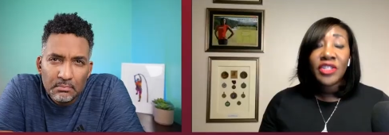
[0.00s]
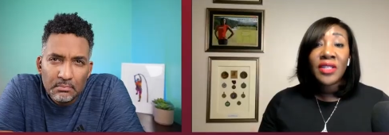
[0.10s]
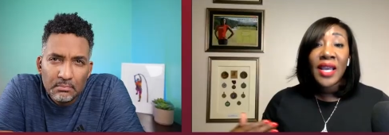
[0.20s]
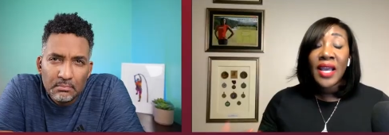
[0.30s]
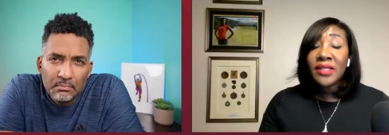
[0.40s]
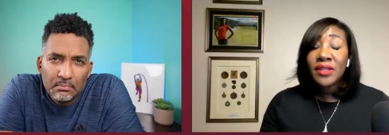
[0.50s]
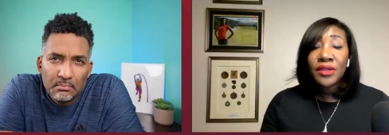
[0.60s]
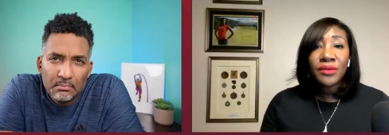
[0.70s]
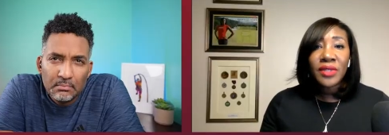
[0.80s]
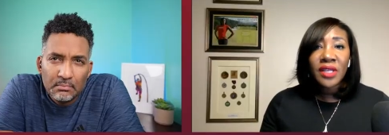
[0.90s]
Speaker 1: She's
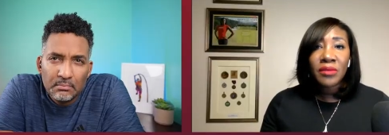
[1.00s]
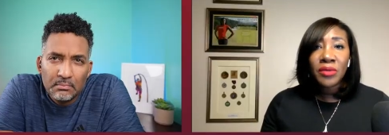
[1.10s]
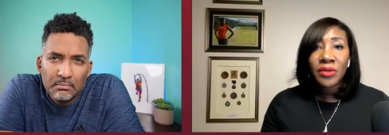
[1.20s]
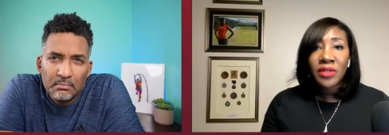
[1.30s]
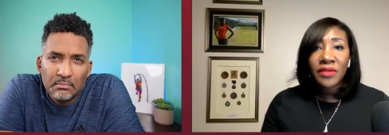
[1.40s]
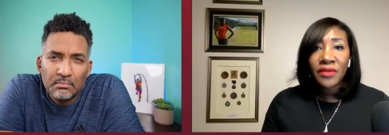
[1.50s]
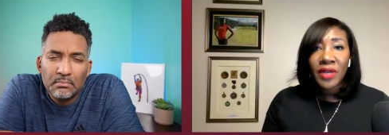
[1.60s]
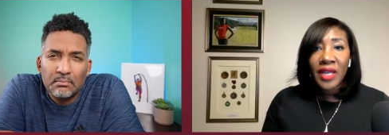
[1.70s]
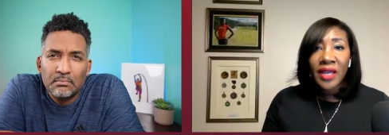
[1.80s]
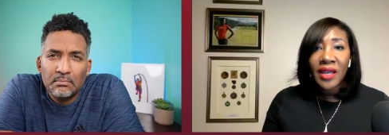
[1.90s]
executing
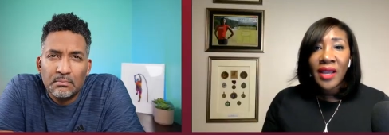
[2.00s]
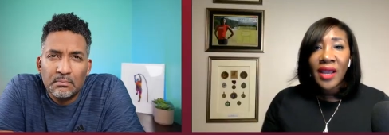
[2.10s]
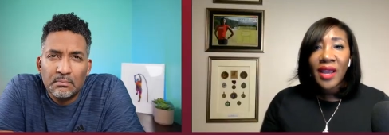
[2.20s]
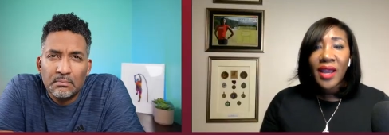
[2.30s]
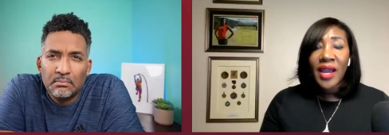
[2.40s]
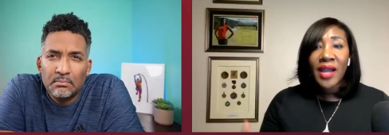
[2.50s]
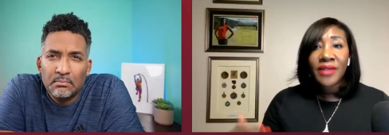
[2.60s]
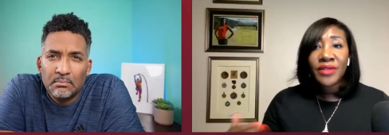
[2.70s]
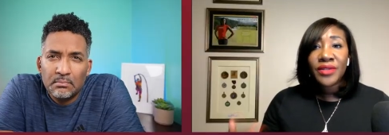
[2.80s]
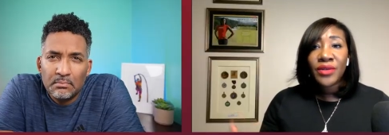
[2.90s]
beautifully.
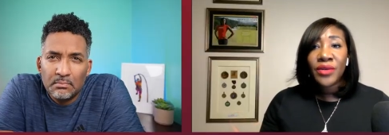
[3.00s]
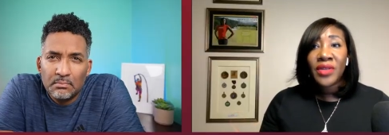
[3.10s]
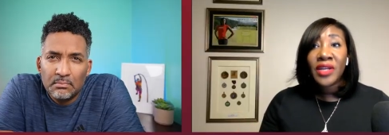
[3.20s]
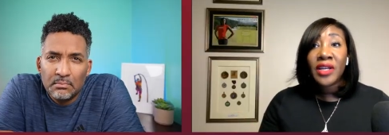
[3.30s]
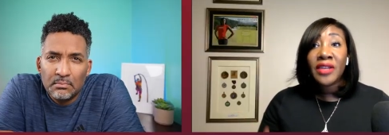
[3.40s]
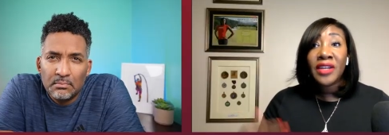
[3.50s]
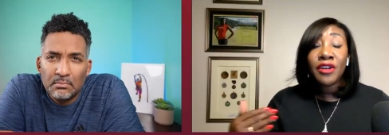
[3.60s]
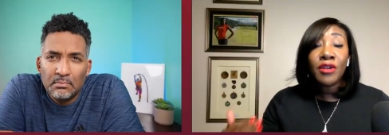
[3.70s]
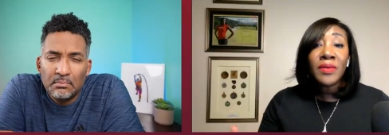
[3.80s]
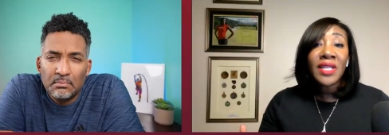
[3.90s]
And so there
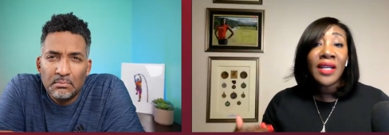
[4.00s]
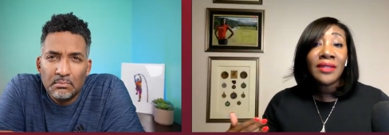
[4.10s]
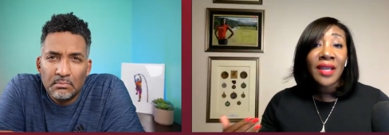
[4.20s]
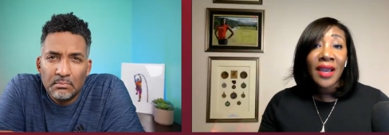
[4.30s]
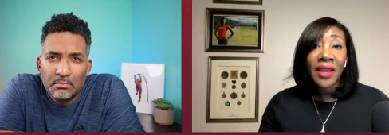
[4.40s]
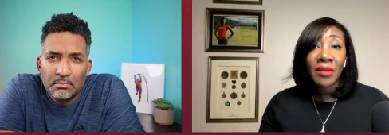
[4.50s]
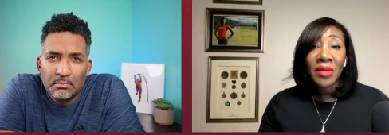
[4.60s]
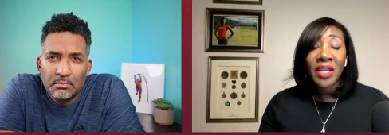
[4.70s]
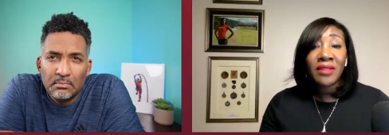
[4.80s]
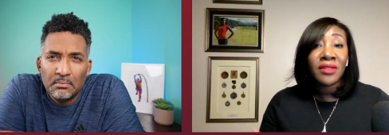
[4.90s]
comes a
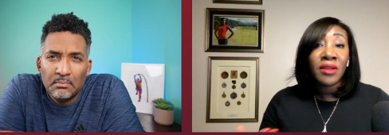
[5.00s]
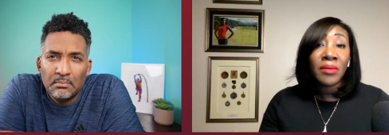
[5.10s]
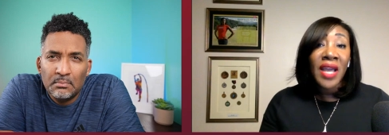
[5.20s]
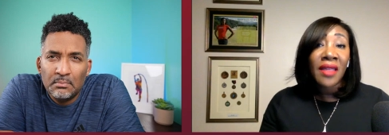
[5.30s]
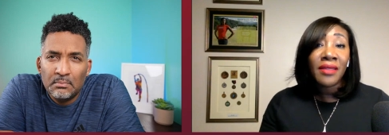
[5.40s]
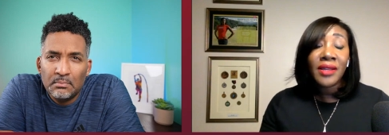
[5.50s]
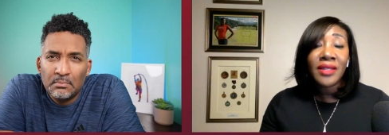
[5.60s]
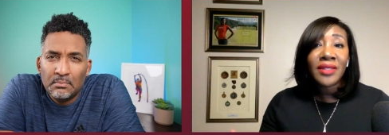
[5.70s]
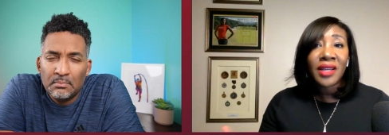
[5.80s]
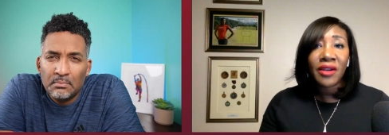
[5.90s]
time in some
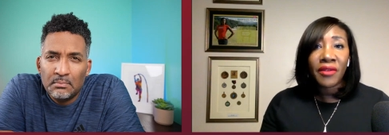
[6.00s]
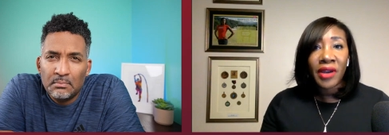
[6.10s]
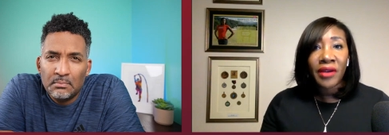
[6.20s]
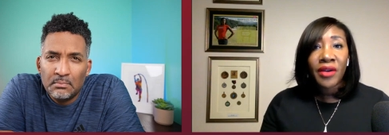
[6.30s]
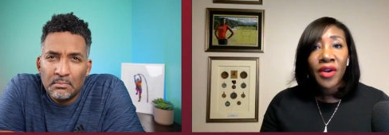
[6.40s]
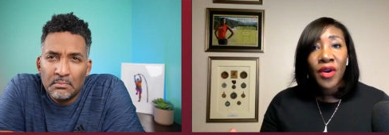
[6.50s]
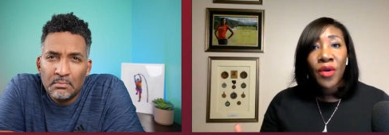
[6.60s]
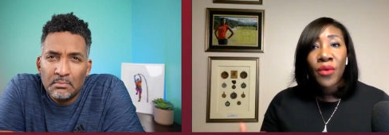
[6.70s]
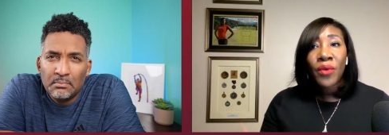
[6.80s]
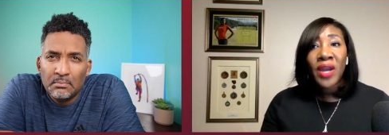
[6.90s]
athletes' career
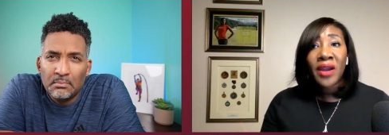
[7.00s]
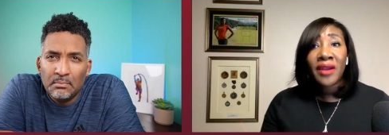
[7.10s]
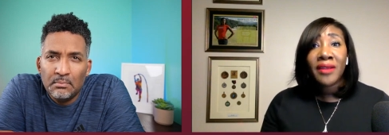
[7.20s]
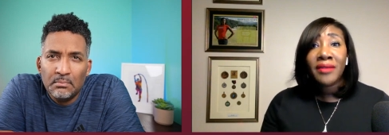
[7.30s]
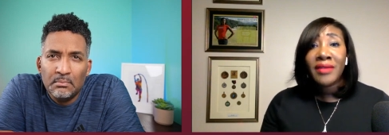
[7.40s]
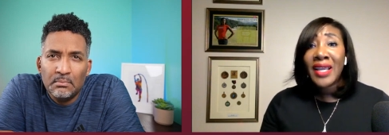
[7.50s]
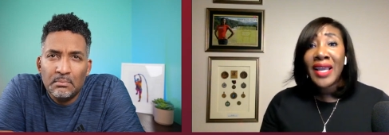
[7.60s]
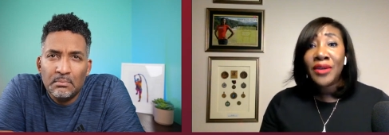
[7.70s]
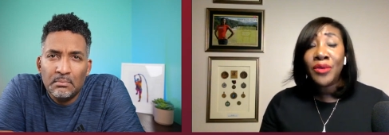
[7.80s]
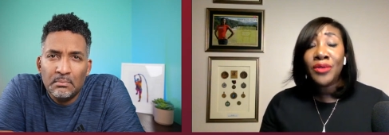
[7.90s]
where they
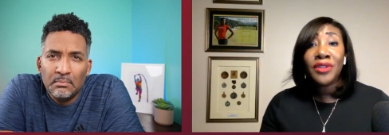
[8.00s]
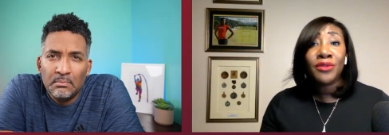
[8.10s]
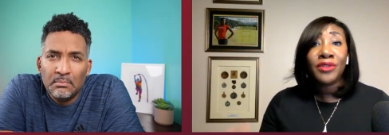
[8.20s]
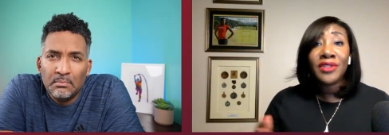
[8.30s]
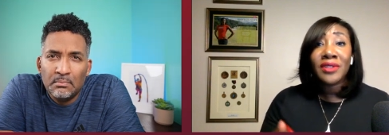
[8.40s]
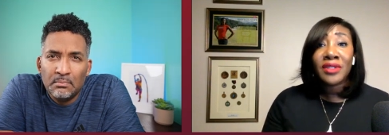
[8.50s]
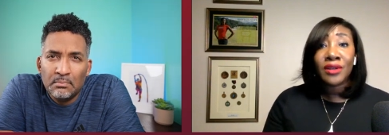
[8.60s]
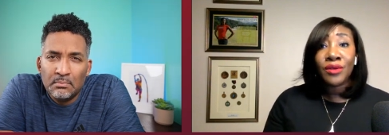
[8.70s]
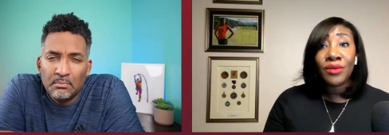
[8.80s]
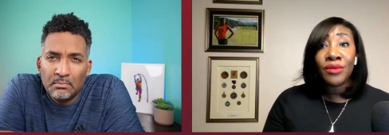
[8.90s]
can only run
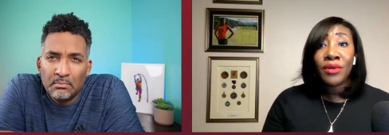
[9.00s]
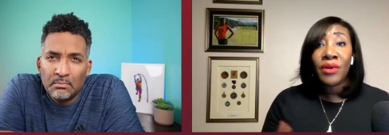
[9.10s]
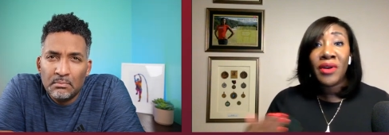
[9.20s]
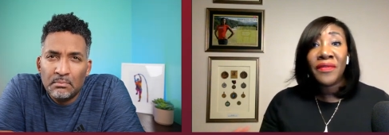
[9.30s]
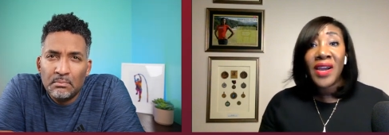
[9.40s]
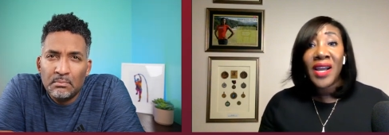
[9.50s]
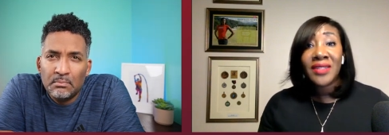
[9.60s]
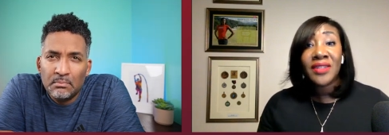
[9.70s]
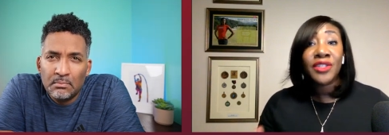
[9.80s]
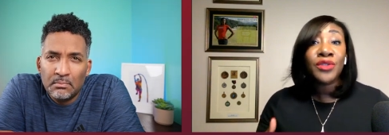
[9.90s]
slow or
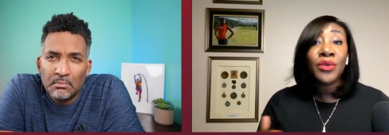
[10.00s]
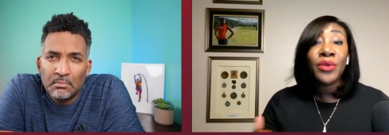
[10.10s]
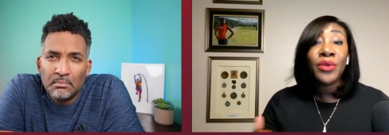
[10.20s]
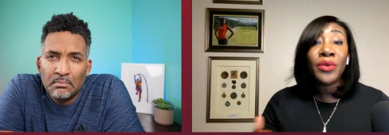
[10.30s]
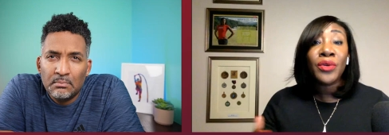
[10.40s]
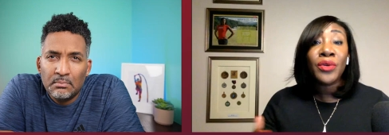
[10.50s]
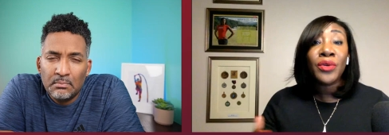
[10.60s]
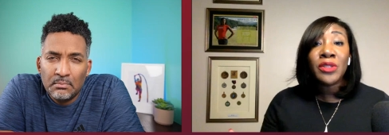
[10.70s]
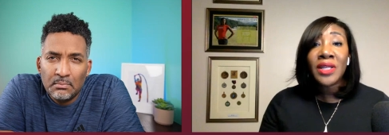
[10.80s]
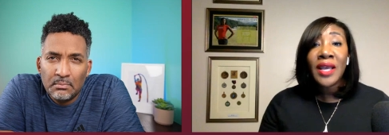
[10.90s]
fast. There's no in
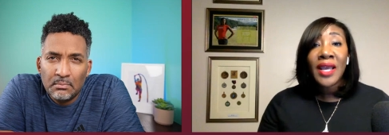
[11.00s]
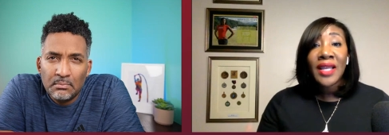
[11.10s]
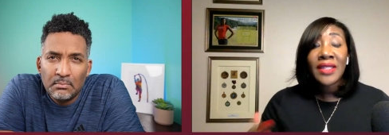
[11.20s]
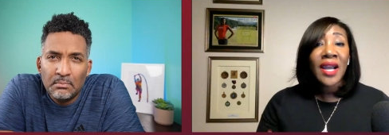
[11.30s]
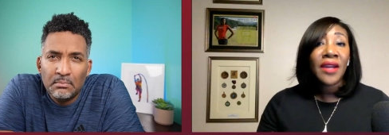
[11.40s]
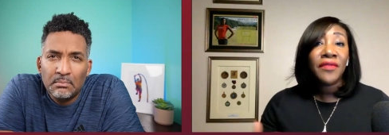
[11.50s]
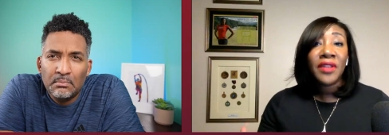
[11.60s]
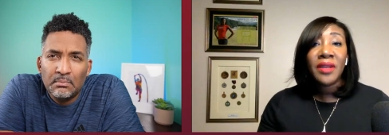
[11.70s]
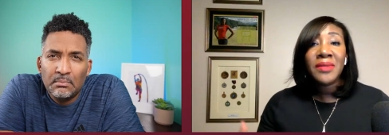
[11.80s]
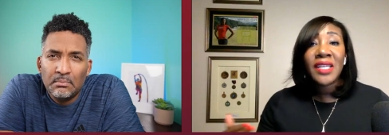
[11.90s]
between. It's
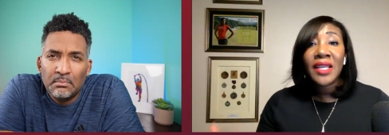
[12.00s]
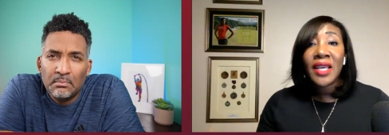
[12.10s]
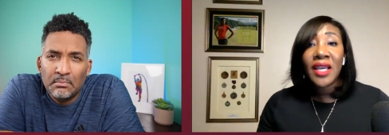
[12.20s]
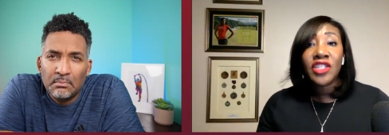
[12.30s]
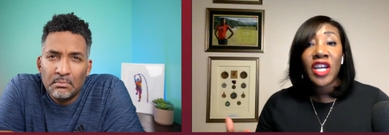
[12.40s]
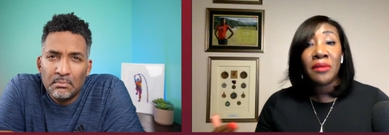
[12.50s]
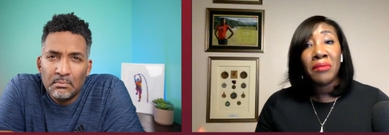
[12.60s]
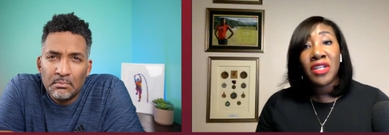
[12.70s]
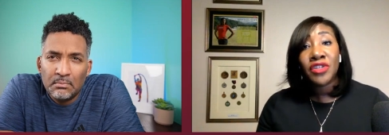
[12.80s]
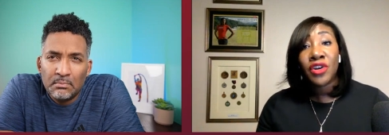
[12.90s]
hard for them to gauge
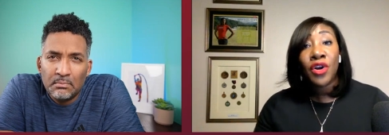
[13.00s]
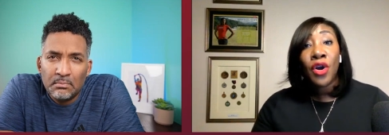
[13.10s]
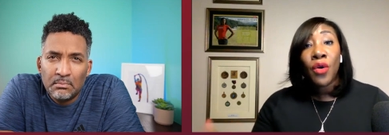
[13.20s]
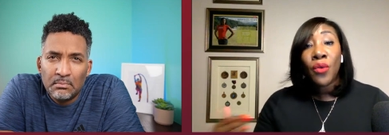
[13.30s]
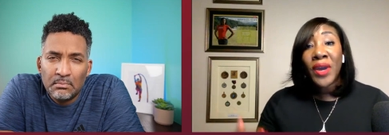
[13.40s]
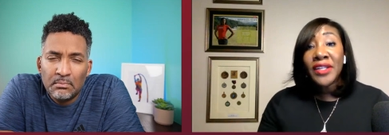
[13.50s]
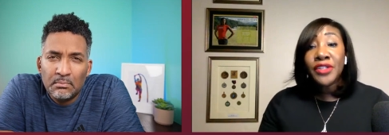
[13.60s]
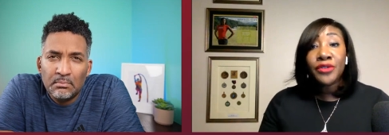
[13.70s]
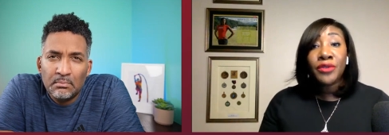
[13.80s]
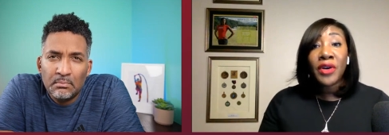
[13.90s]
and measure when
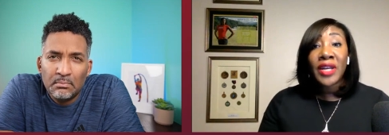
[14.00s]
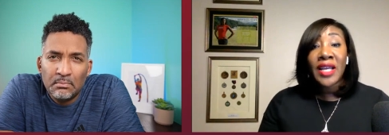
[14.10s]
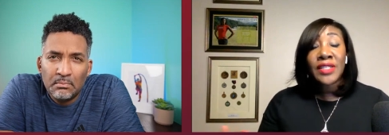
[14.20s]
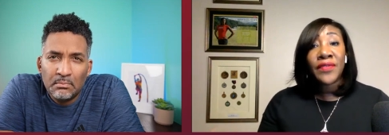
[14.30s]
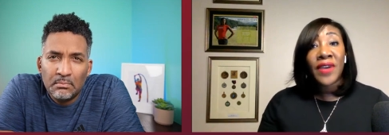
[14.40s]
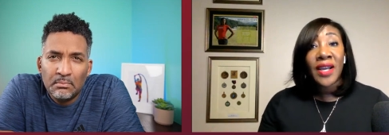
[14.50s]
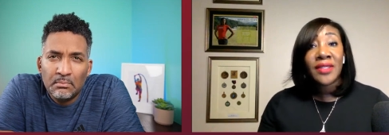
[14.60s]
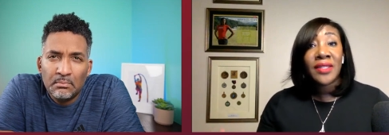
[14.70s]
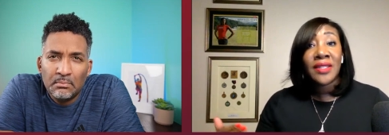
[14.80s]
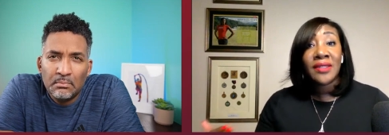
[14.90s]
to run as
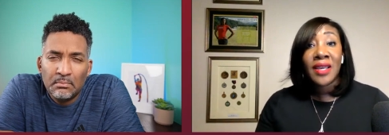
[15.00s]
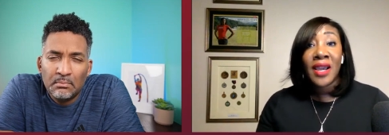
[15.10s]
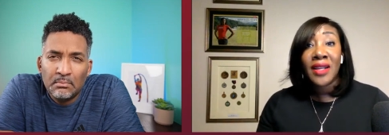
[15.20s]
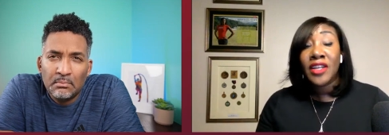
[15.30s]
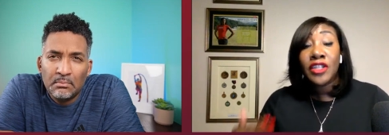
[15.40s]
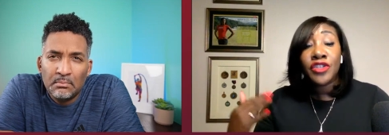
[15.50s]
fast as they are.